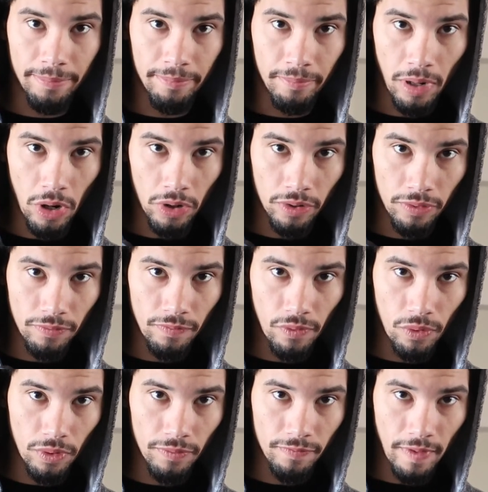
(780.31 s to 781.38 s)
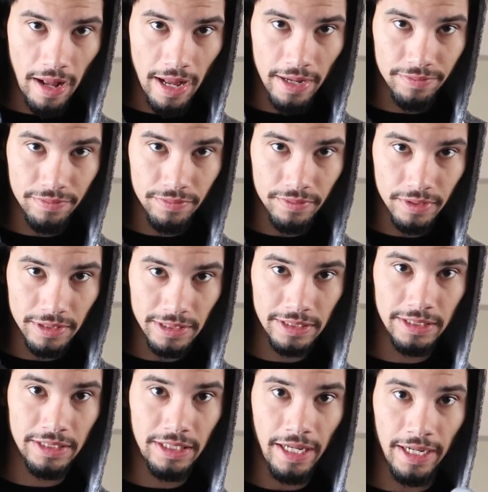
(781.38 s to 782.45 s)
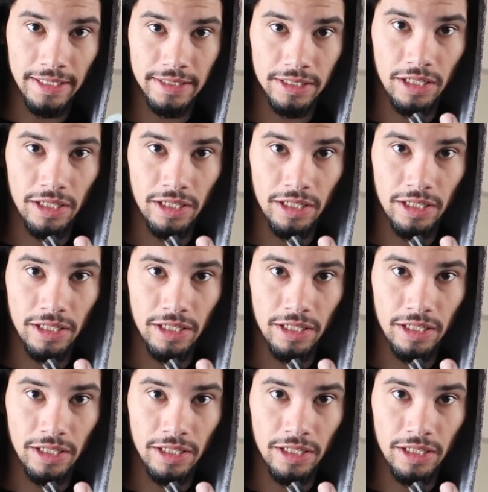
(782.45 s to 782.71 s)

Mark 4, 5, and 6